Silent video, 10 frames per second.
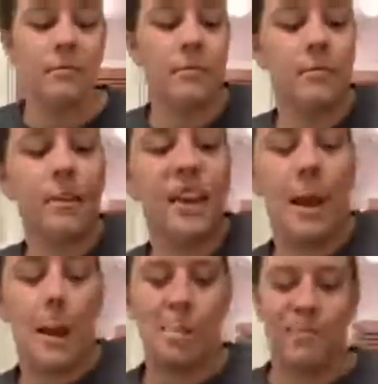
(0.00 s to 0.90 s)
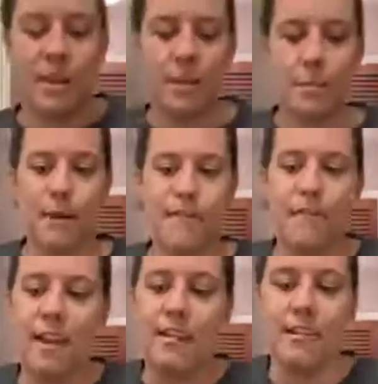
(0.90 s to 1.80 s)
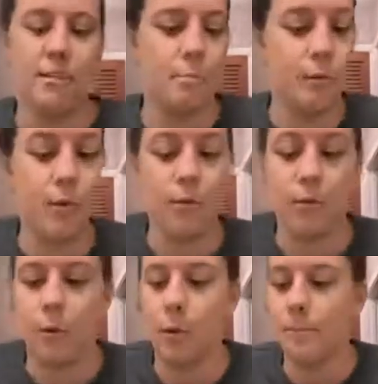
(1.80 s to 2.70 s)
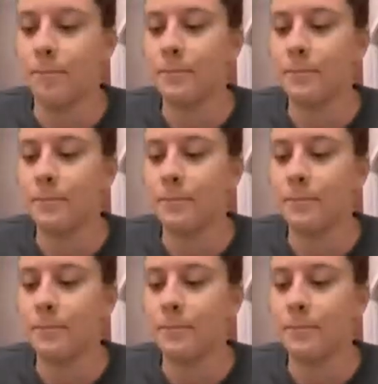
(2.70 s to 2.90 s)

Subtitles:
Okay, now that my face is beautiful,